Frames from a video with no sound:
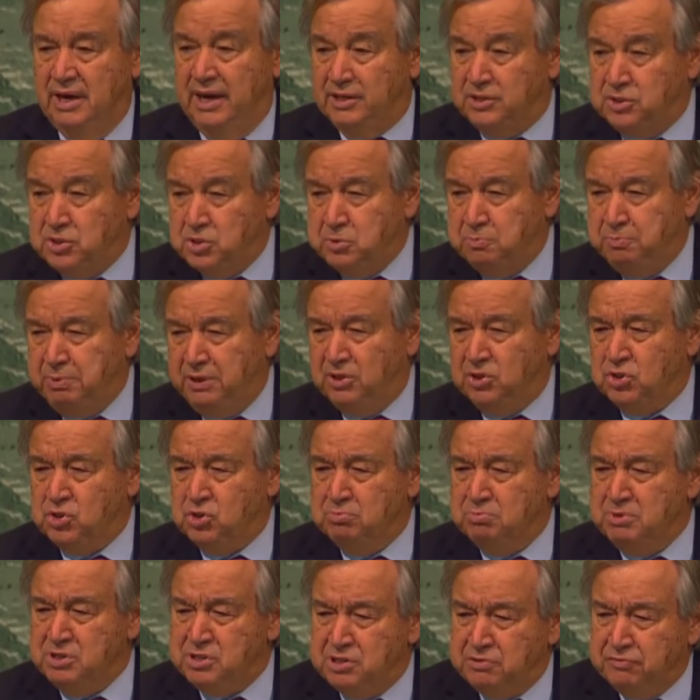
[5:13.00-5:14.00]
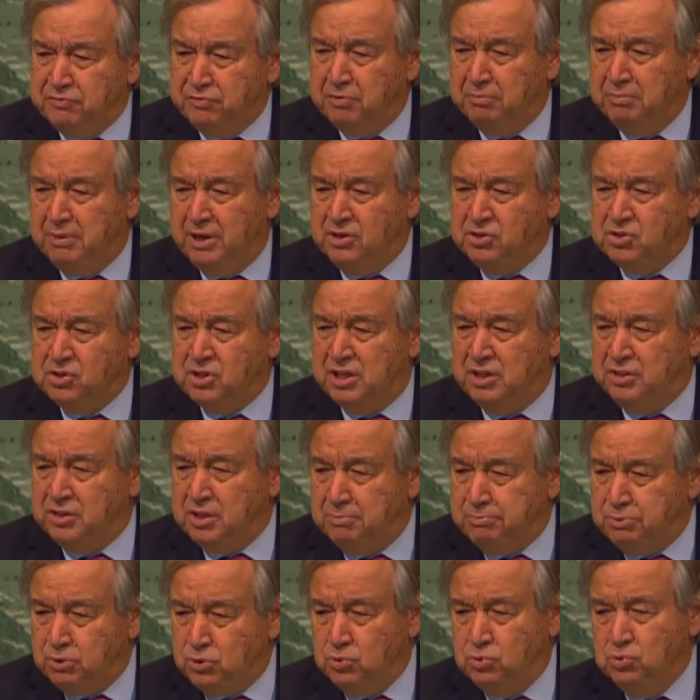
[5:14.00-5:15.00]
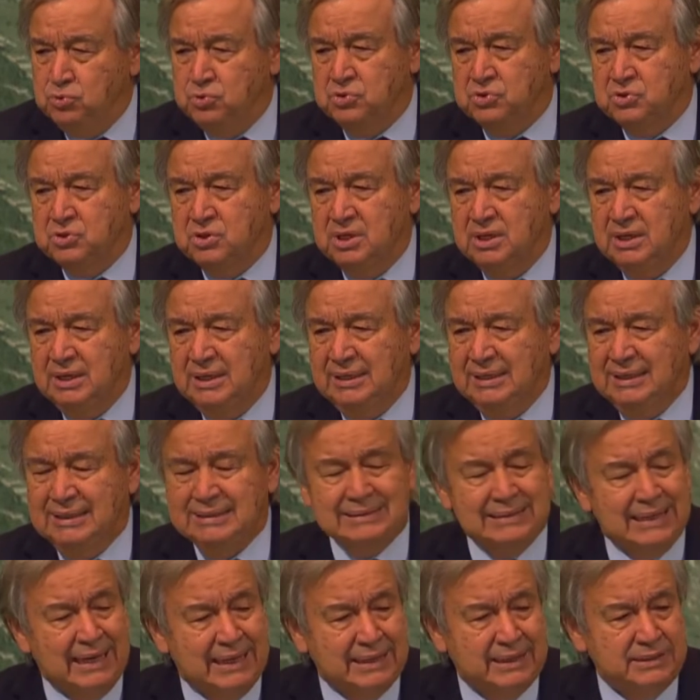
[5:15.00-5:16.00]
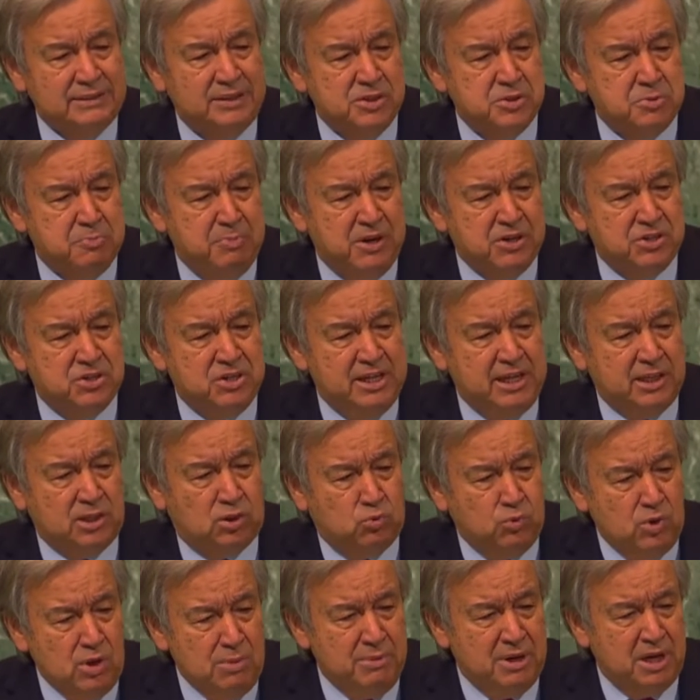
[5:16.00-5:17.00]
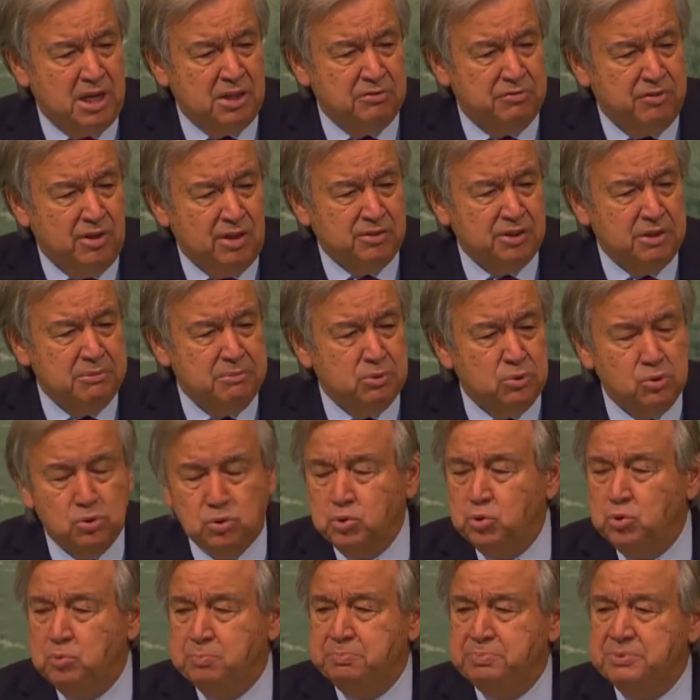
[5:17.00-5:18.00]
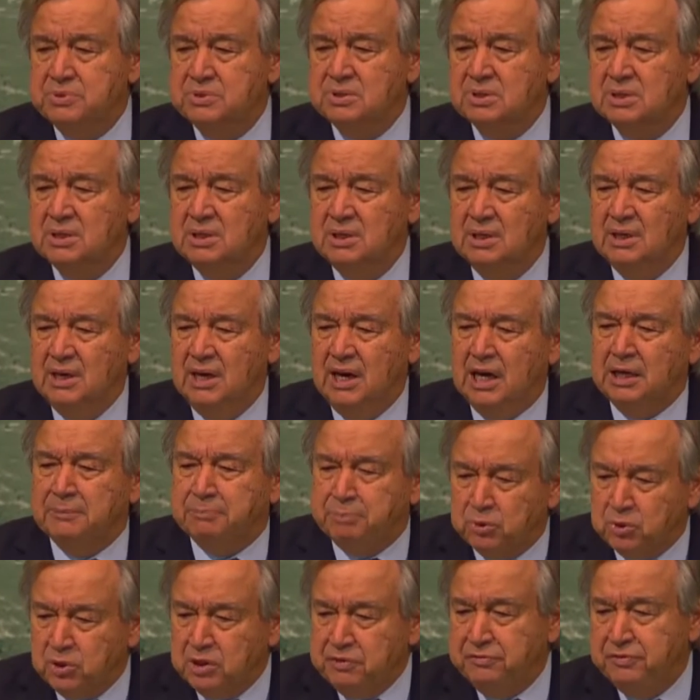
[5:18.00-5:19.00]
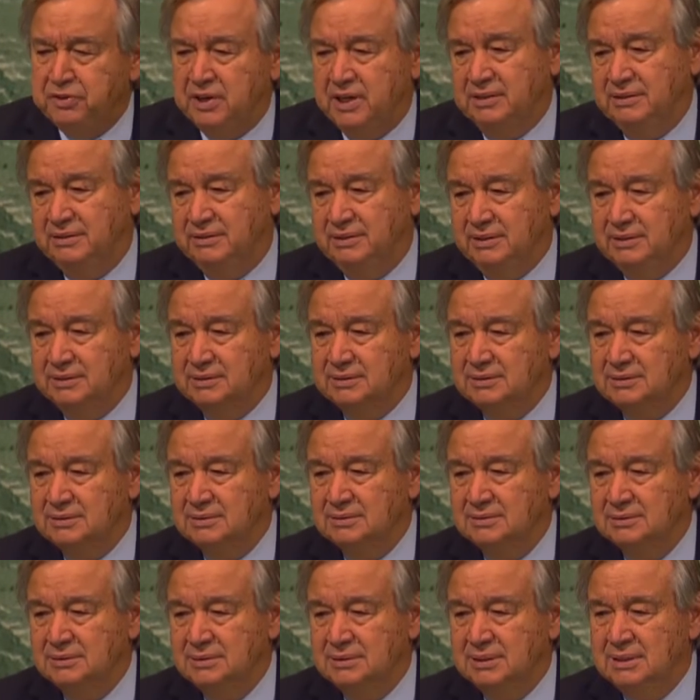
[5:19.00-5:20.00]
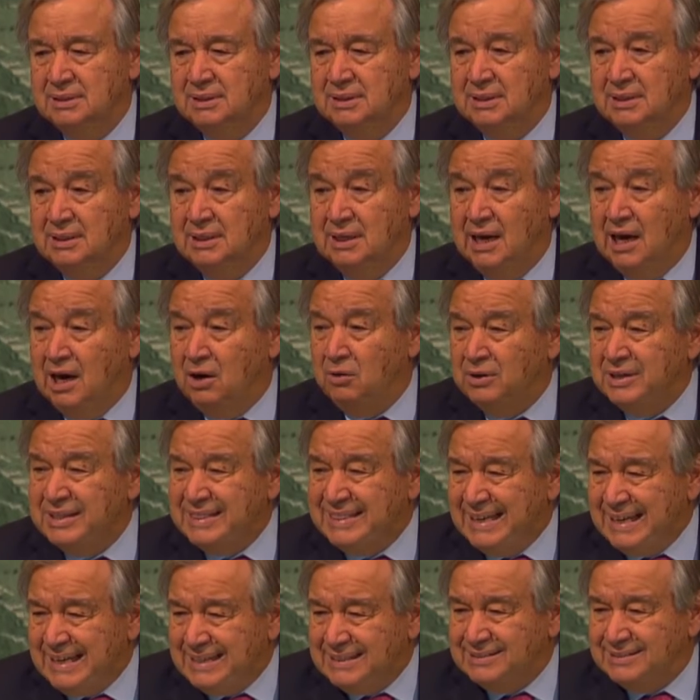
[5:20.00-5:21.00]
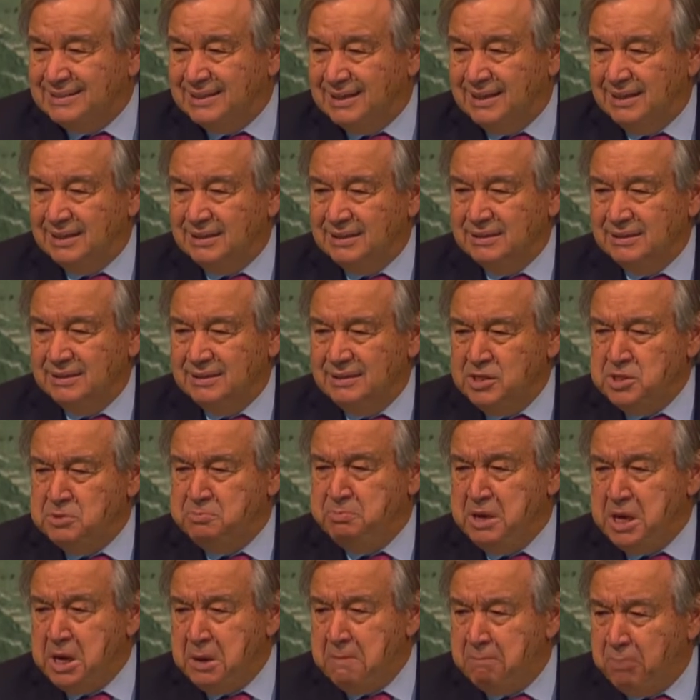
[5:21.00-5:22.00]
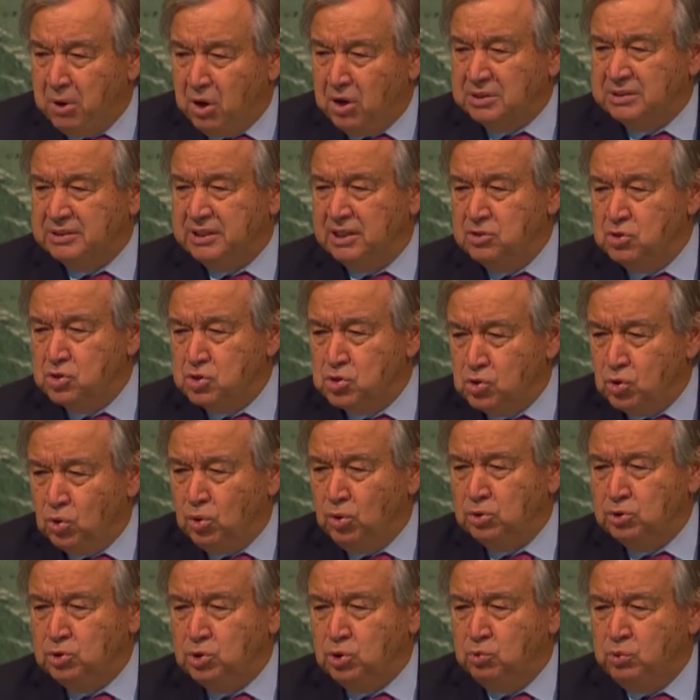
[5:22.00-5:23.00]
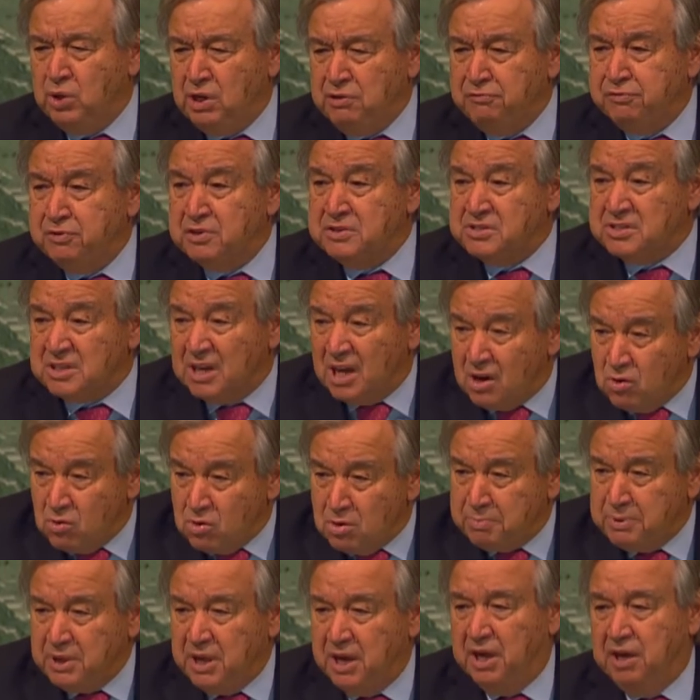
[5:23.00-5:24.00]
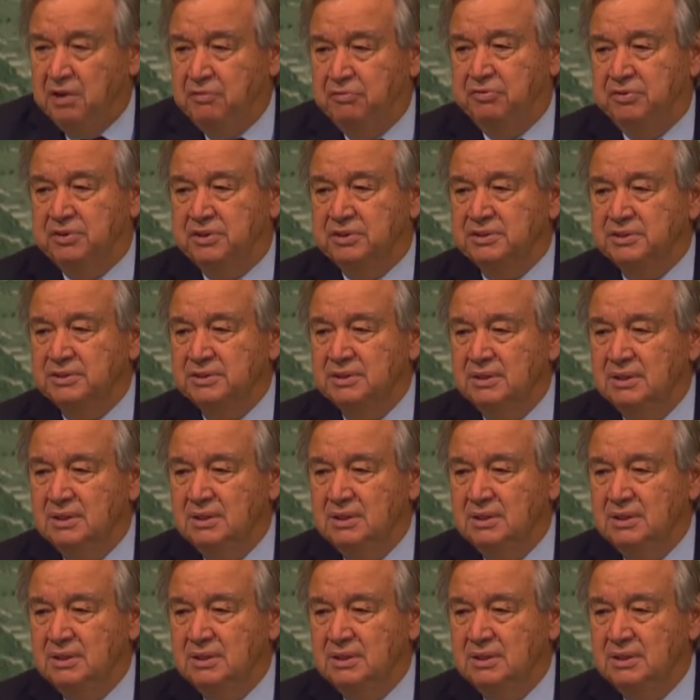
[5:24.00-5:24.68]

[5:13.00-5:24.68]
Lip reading: Hate speech, misinformation, and abuse, targeted especially at women and vulnerable groups, are proliferating. Our data is being bought and sold to influence our behavior,